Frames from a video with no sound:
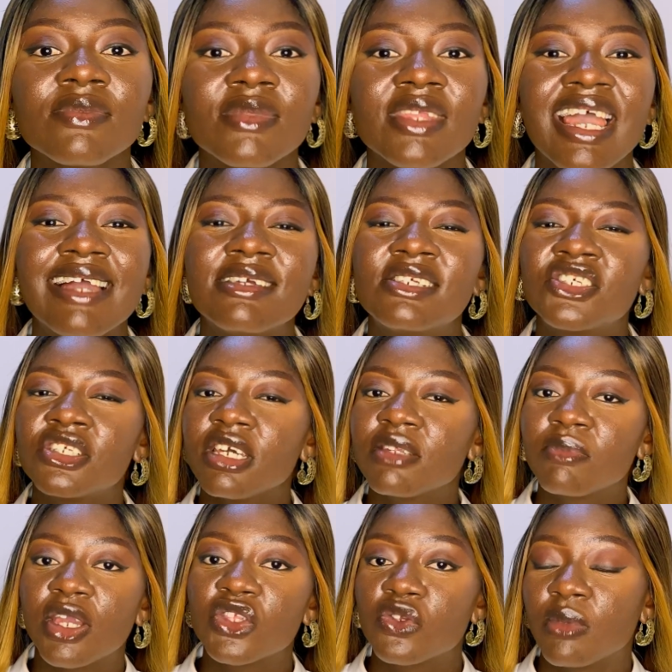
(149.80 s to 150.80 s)
I shared
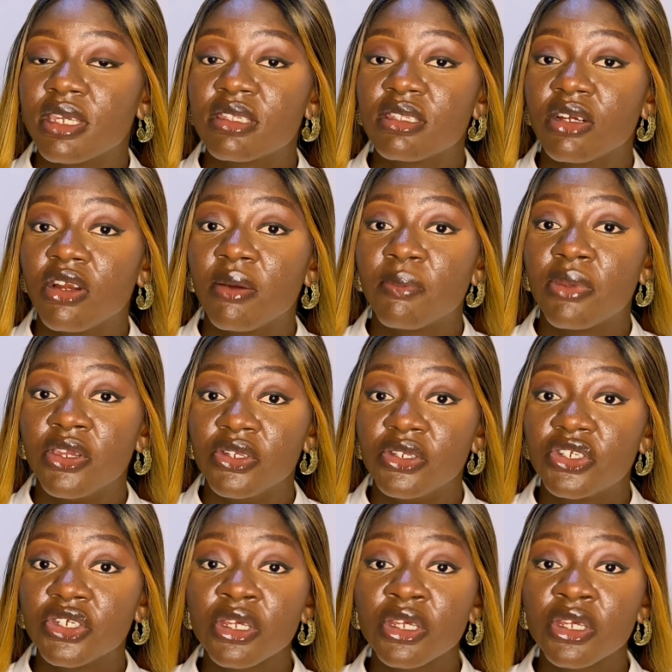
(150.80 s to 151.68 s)
mine to my Instagram page,